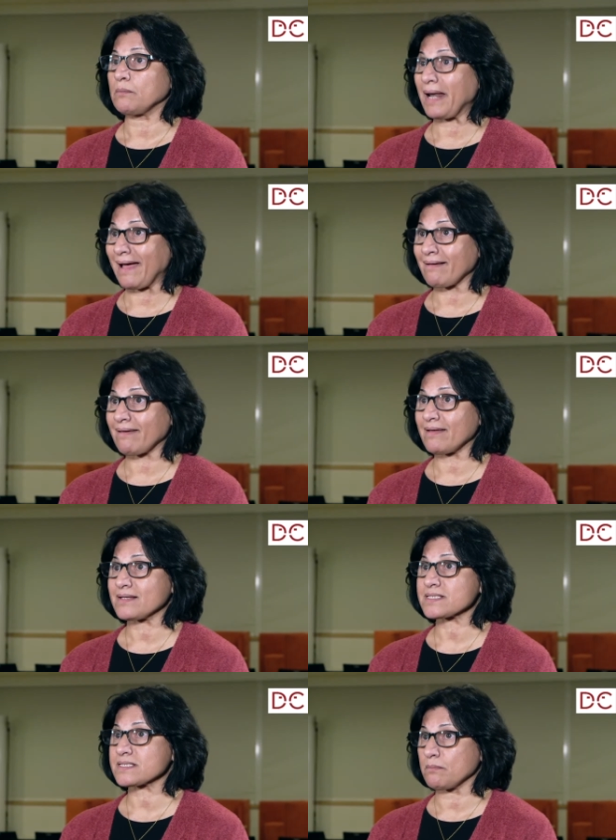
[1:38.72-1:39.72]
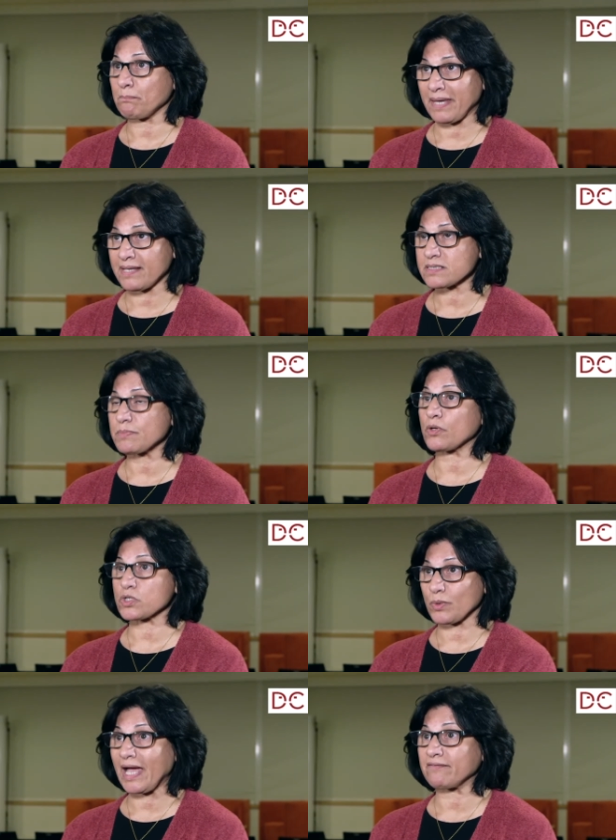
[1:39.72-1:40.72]
blankets, beds,
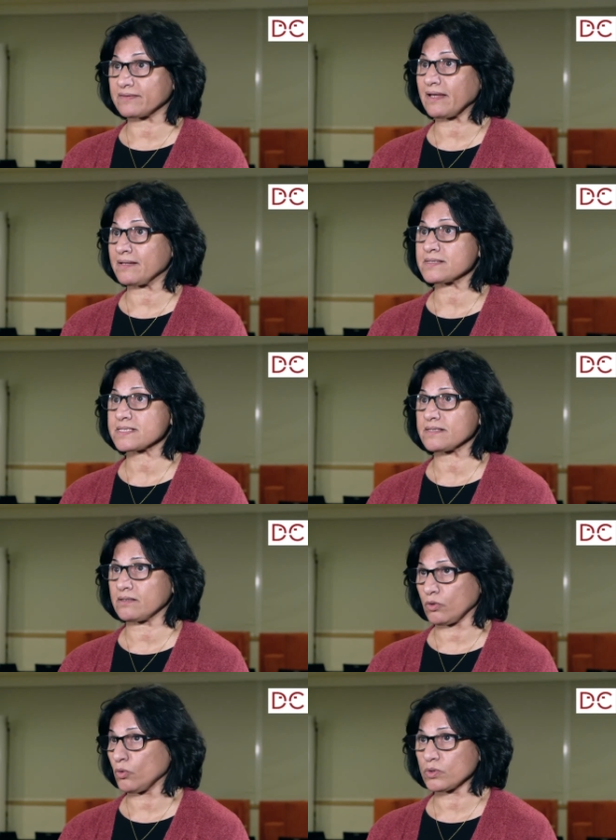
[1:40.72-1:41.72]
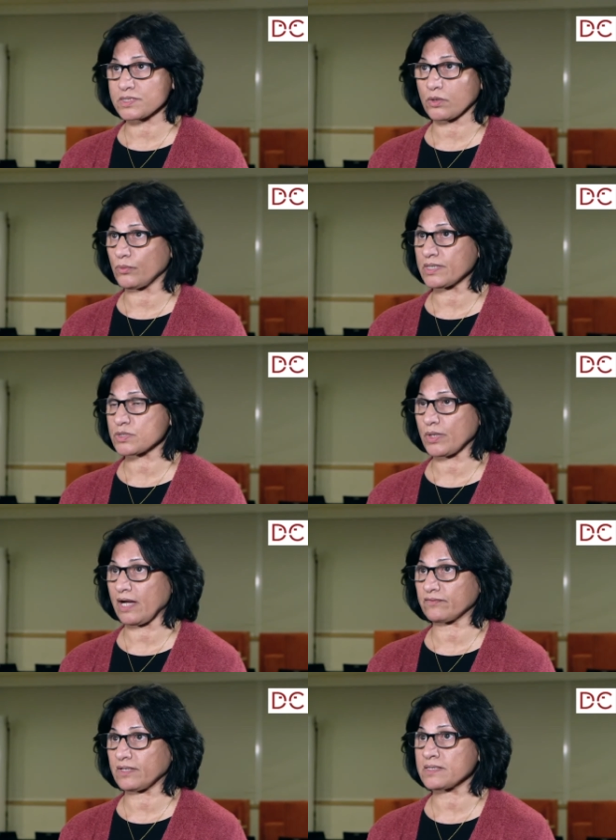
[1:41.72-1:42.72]
because we have tents in all squares, we
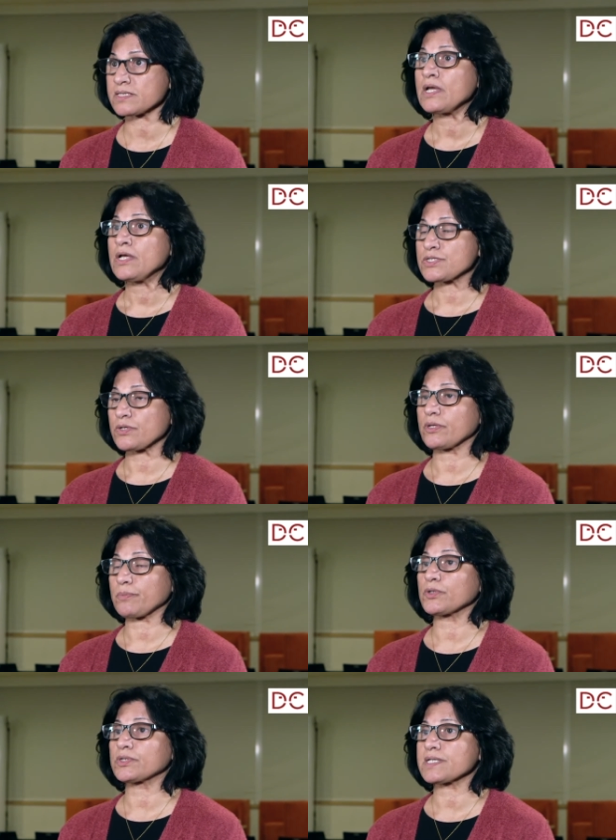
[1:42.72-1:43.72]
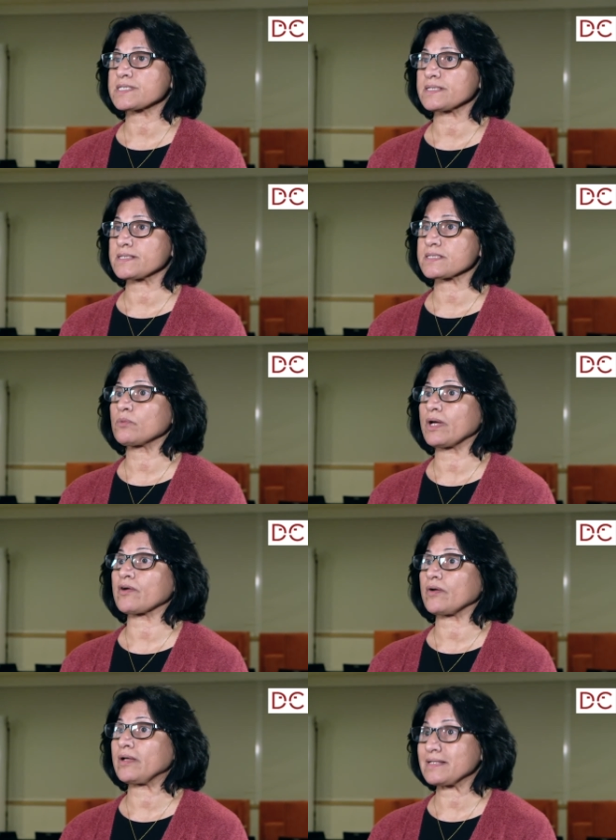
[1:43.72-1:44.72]
have tents. So the protesters
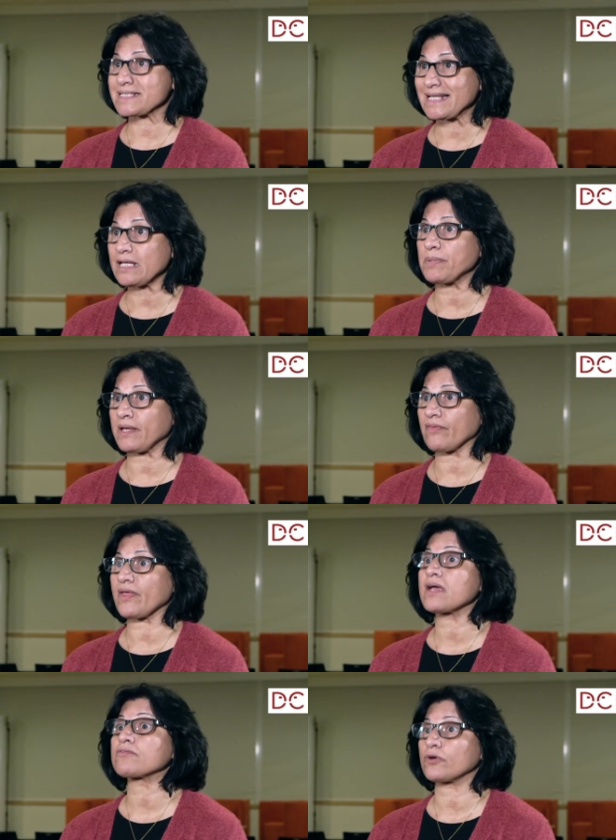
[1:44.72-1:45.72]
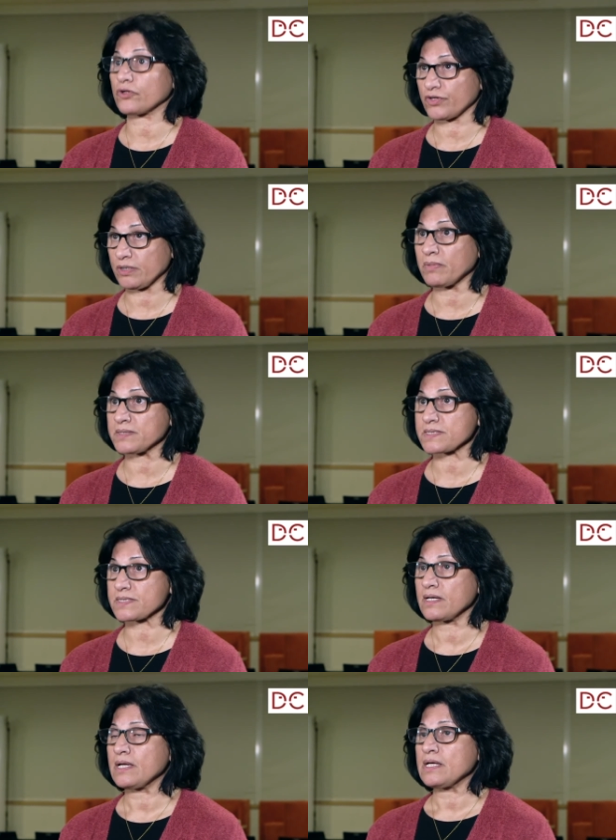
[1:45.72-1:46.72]
were sleeping there for 3
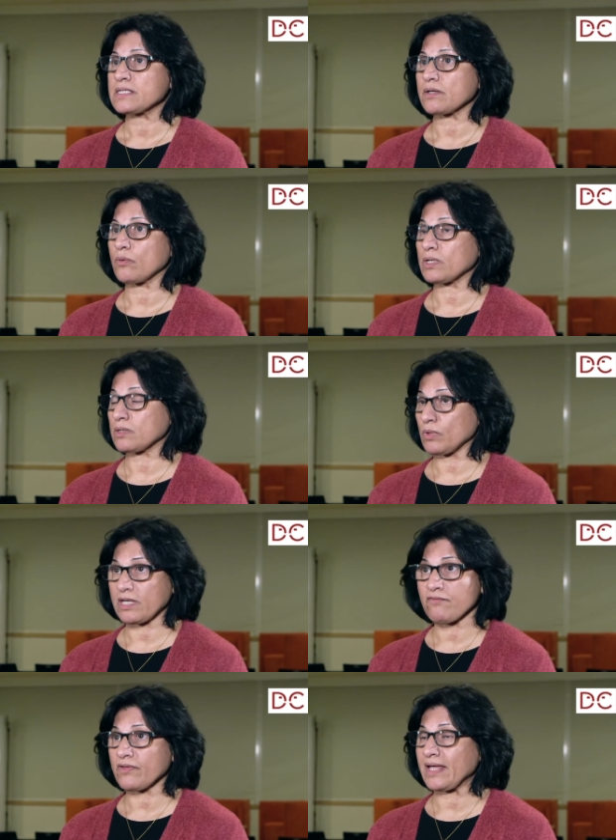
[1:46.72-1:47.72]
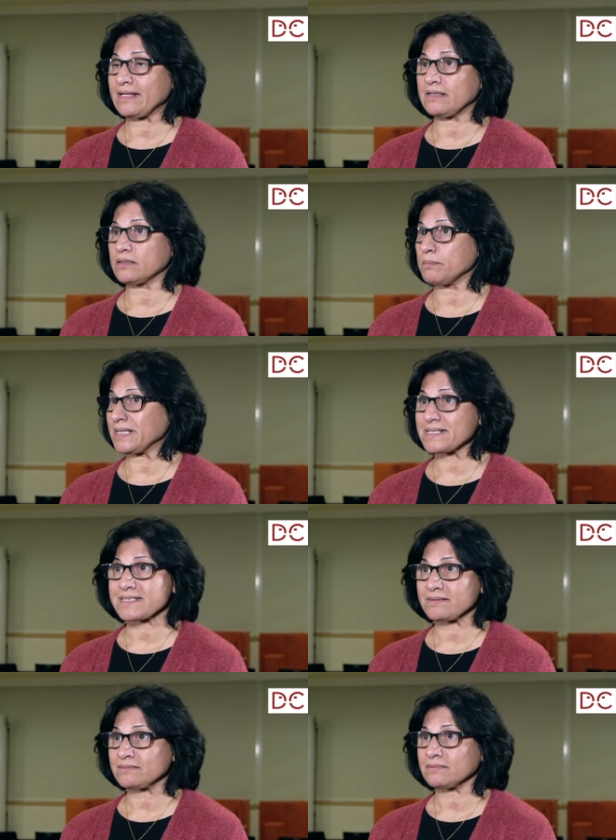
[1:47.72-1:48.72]
months. So whatever they need,
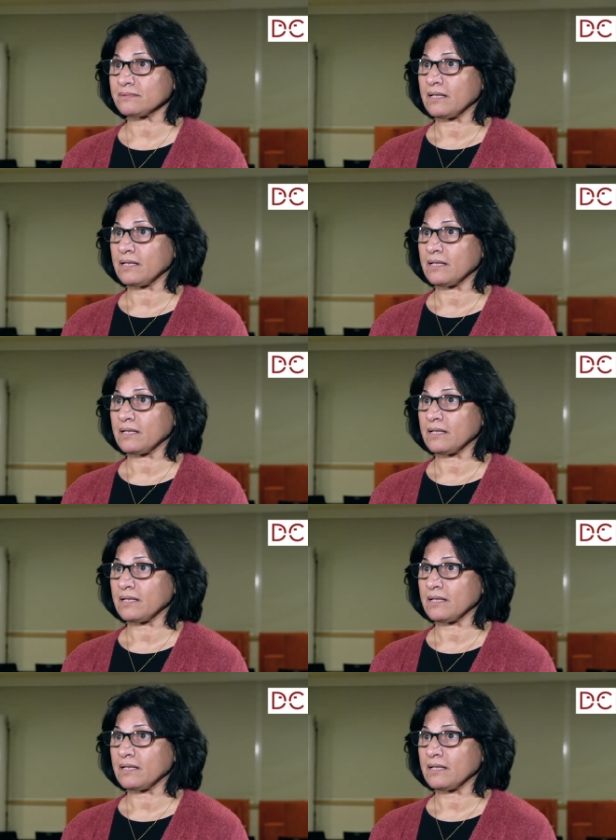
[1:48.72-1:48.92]
medicine,